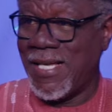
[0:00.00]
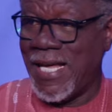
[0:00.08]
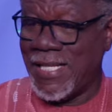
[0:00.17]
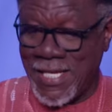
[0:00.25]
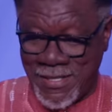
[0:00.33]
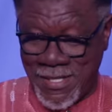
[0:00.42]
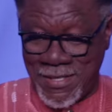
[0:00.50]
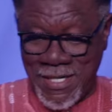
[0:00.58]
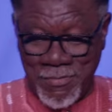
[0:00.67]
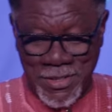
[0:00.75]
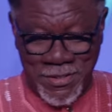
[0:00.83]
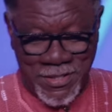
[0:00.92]
and then the
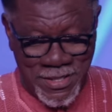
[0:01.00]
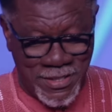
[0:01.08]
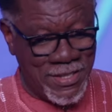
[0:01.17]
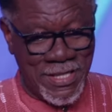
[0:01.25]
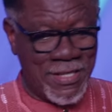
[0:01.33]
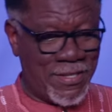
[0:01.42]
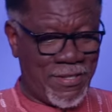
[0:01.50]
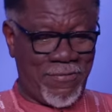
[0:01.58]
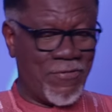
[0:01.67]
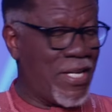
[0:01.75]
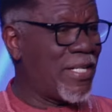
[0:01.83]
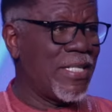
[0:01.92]
demonstration is
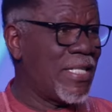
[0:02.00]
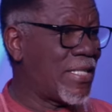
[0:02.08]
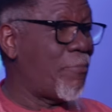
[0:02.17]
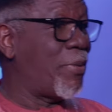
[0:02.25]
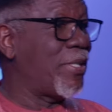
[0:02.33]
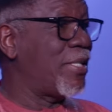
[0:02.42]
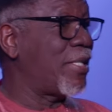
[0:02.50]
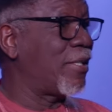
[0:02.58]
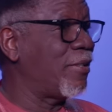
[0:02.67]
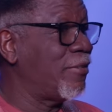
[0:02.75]
very disappointing?